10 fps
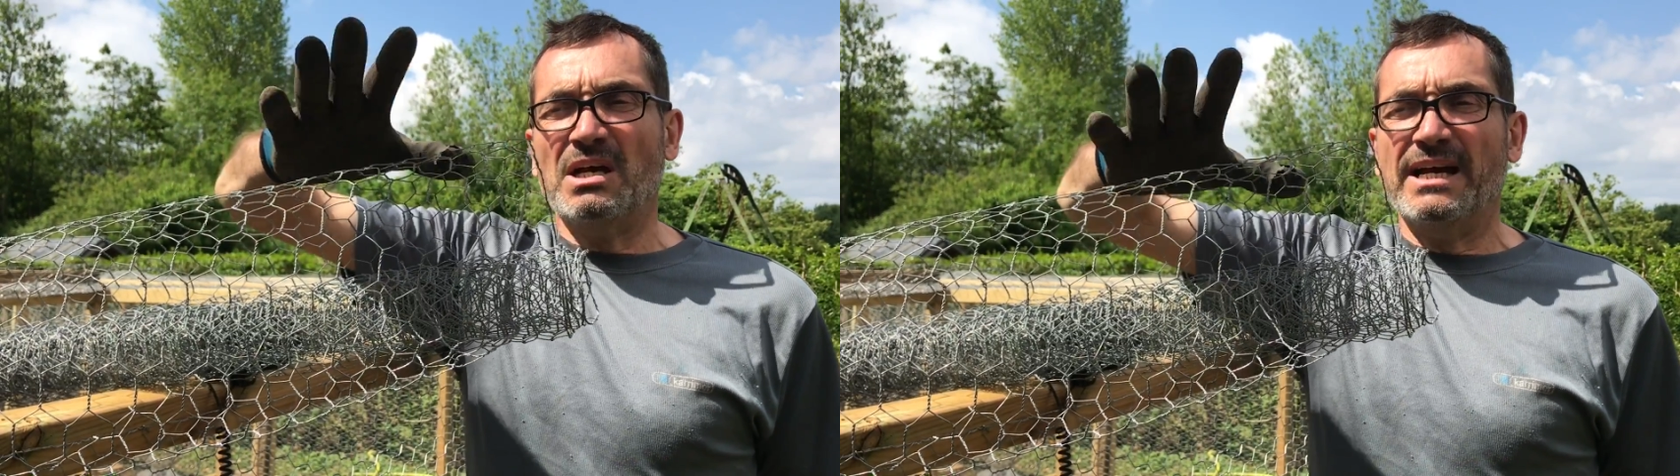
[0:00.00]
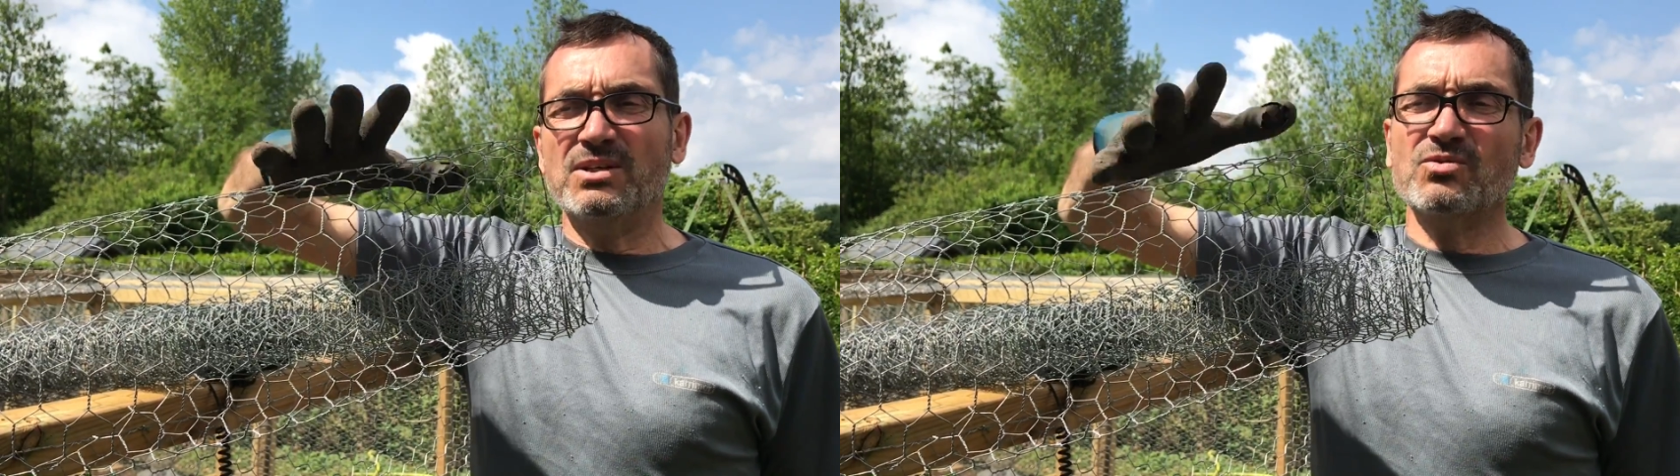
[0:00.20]

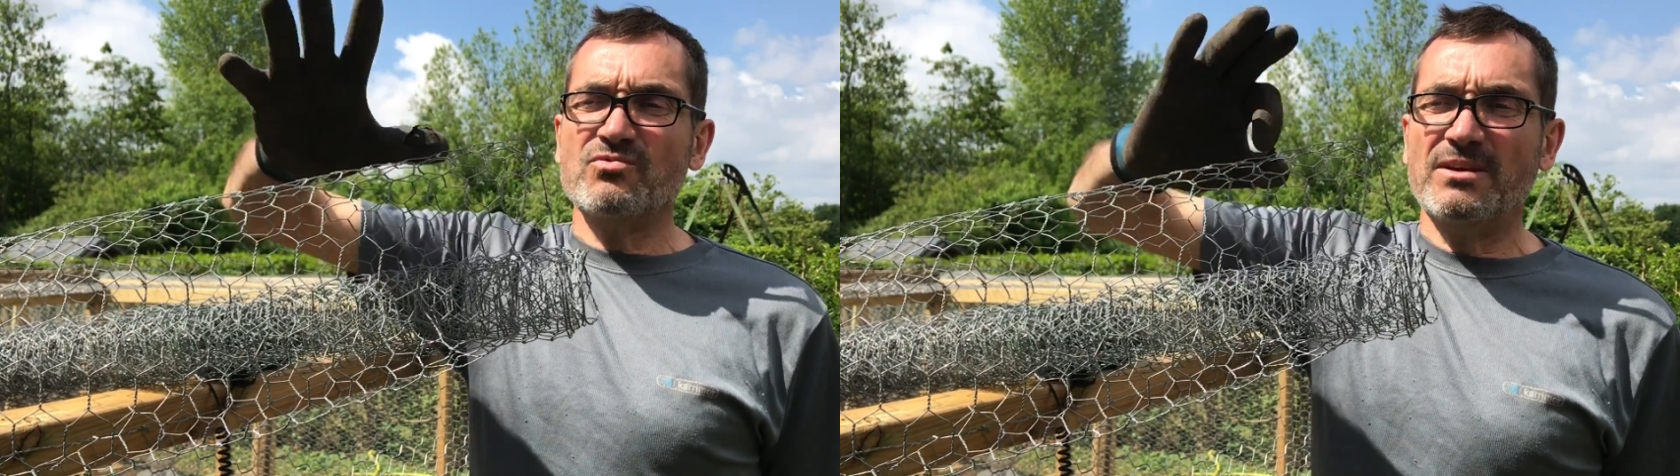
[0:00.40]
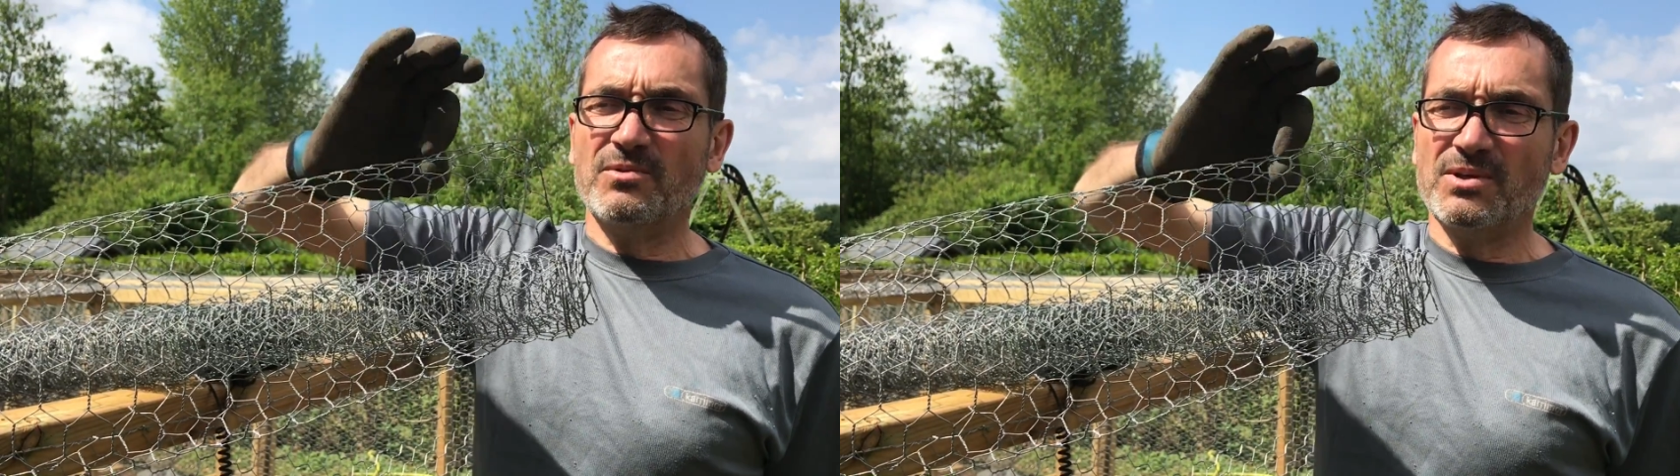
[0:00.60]
I don't
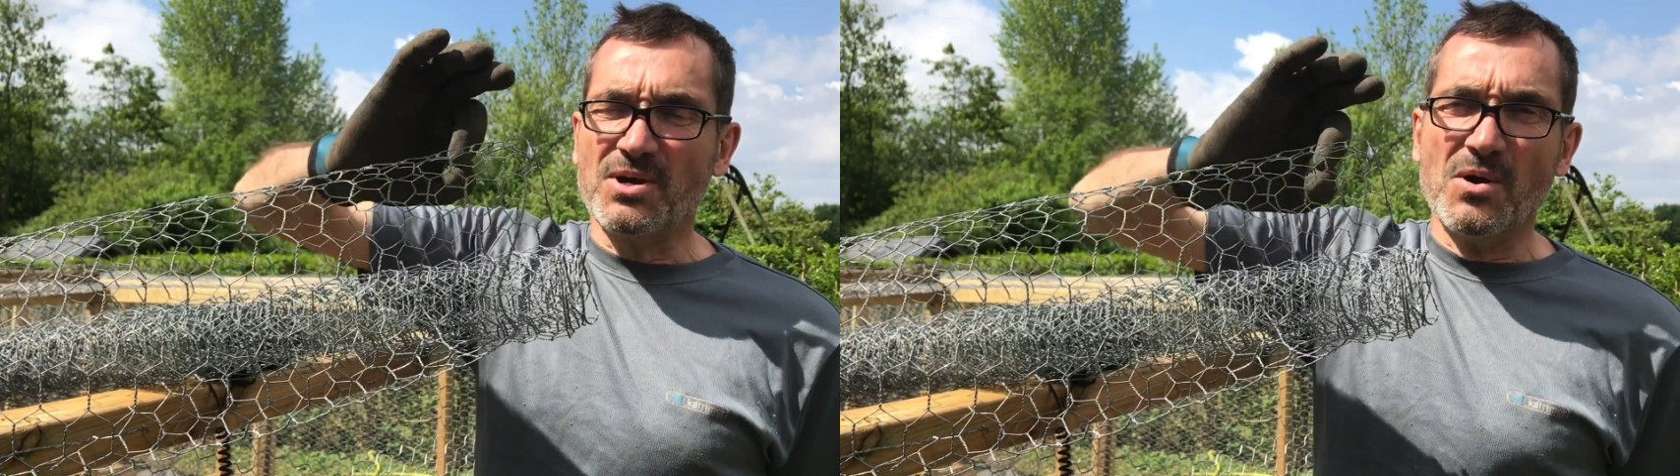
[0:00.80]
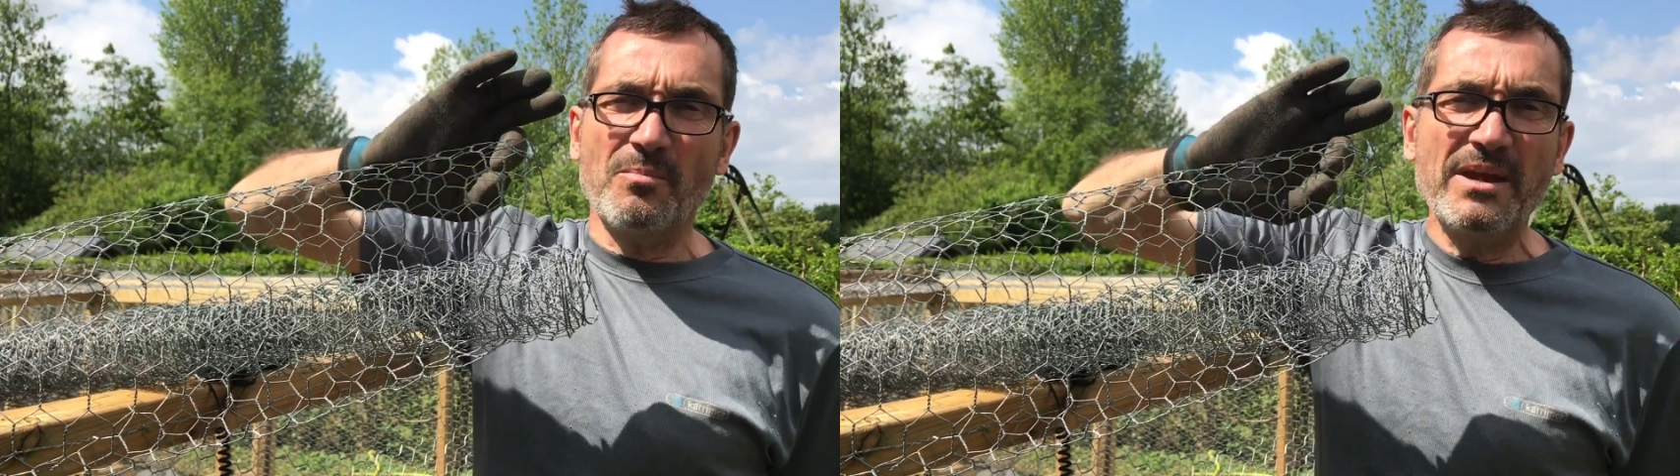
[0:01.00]
really want
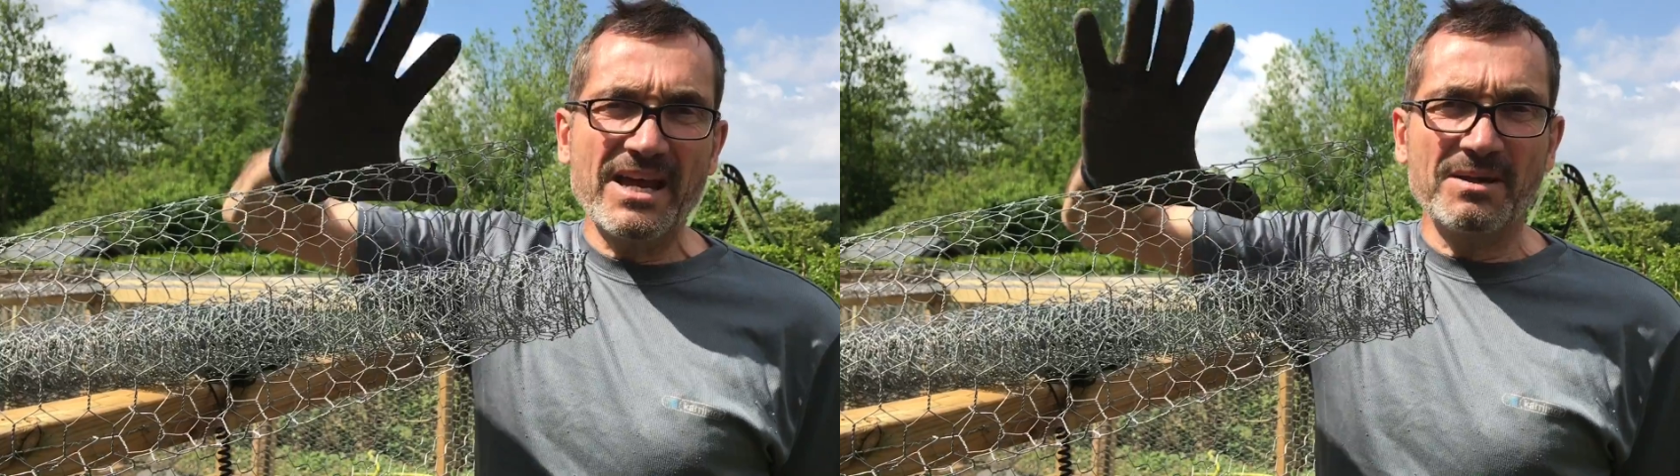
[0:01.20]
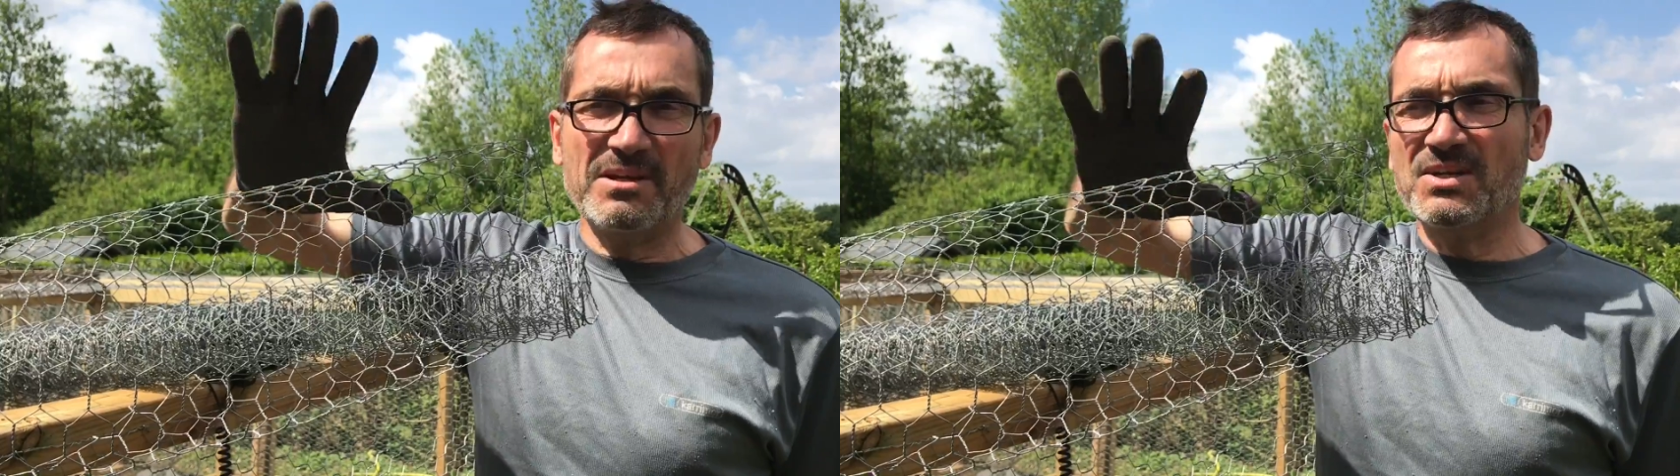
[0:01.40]
to go
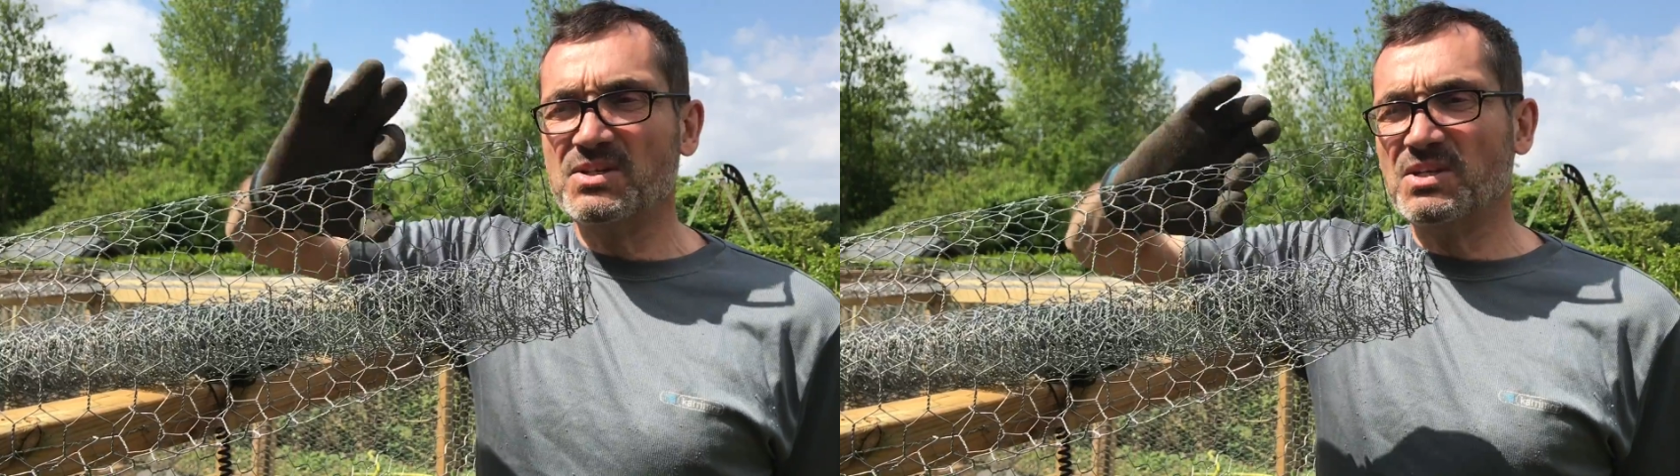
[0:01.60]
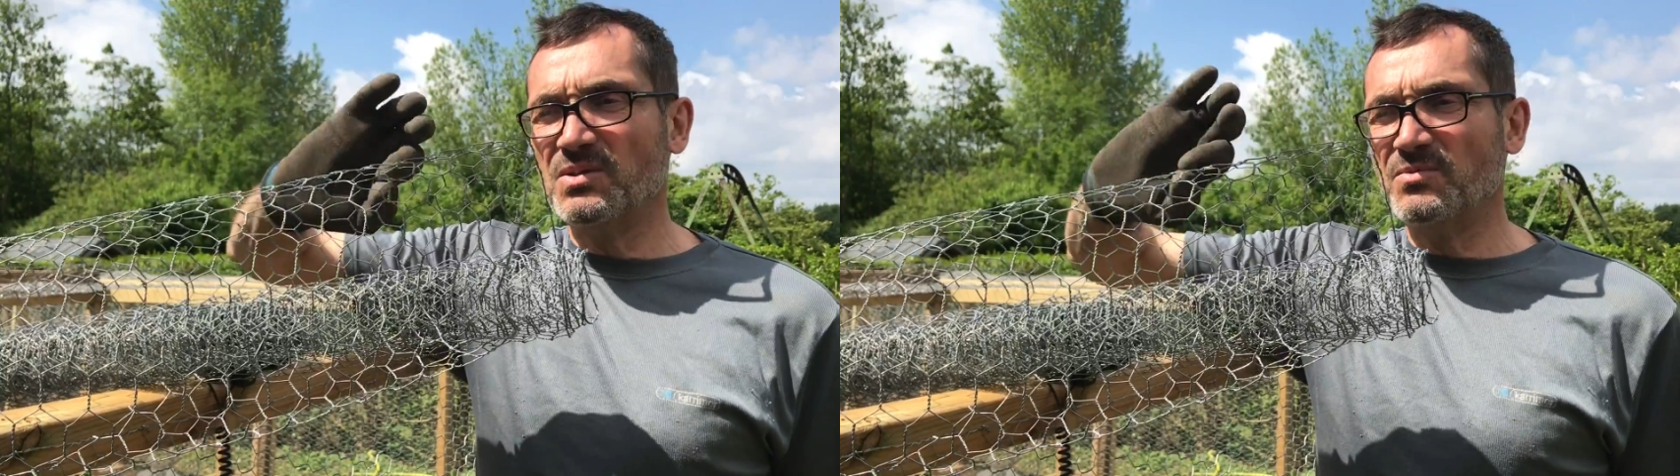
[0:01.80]
bigger
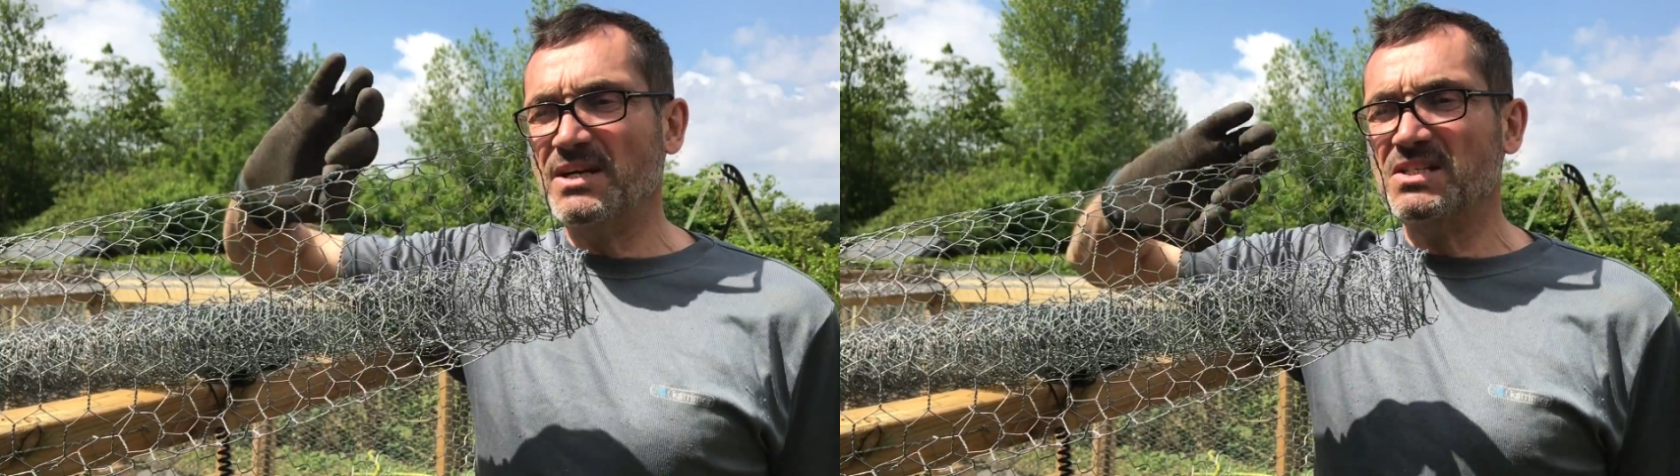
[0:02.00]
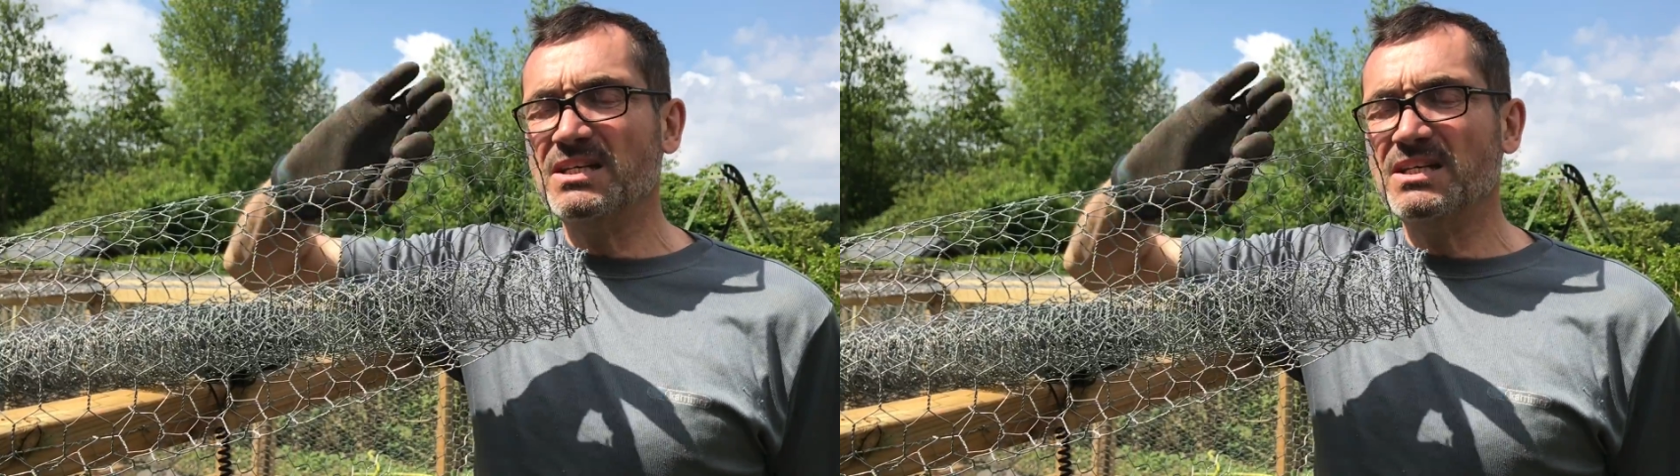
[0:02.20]
because otherwise